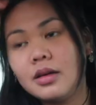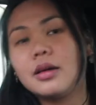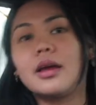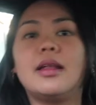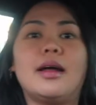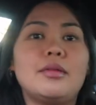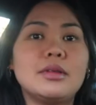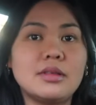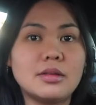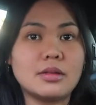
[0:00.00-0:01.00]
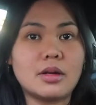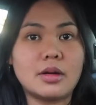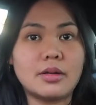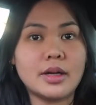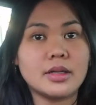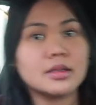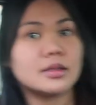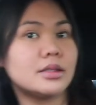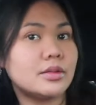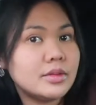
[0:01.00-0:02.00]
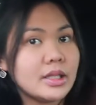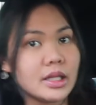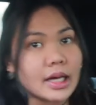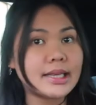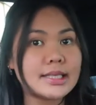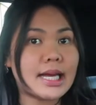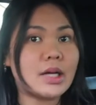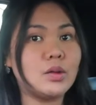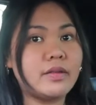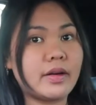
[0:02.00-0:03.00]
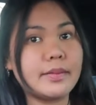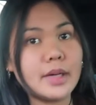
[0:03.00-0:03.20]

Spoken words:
Okay, that was not a good idea. I don't really like this angle very